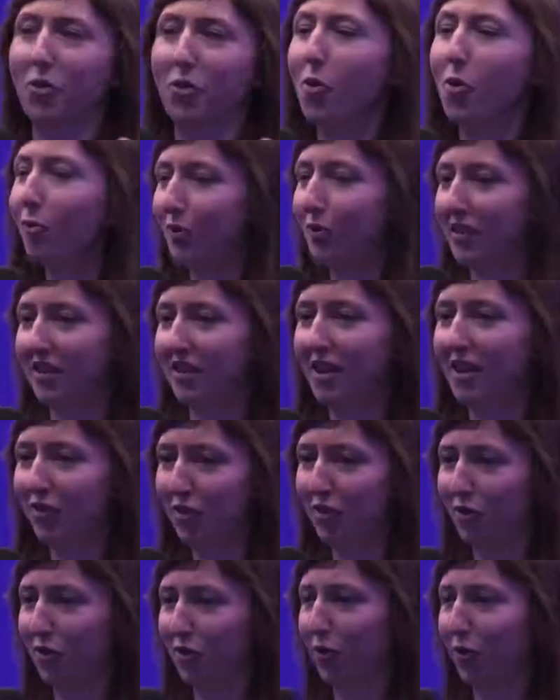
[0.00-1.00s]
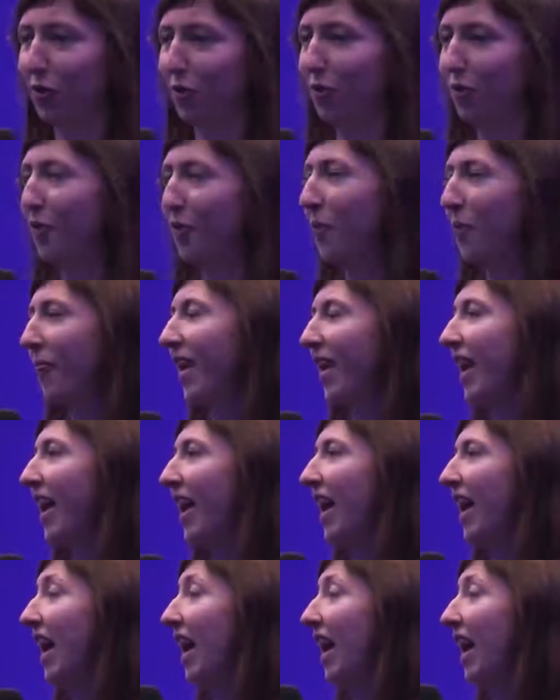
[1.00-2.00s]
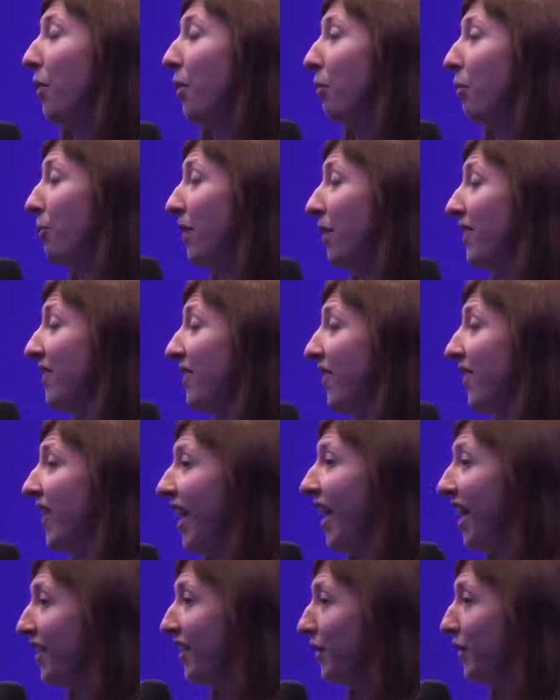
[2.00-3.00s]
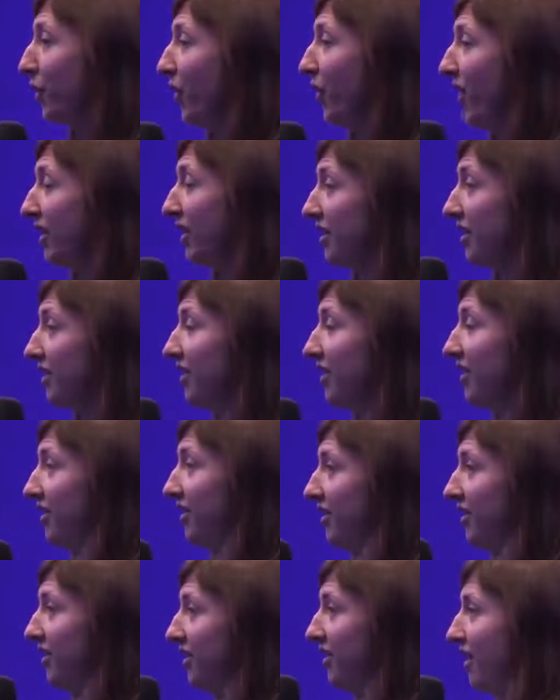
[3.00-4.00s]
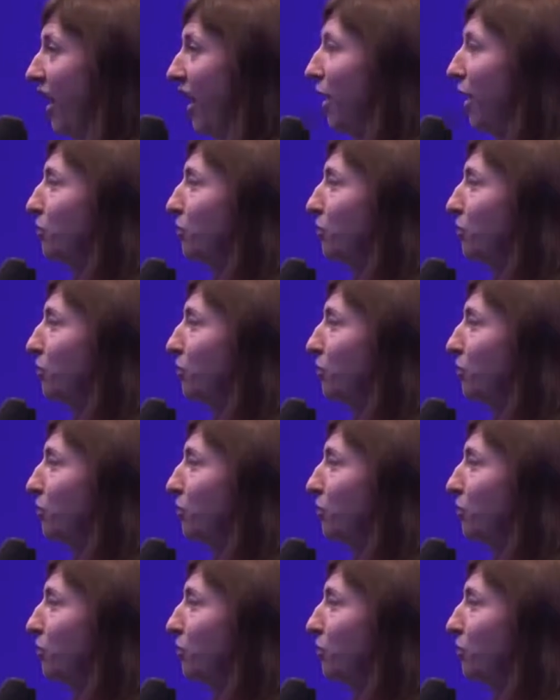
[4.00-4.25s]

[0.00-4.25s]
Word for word: no results at all. But then finally, uh, I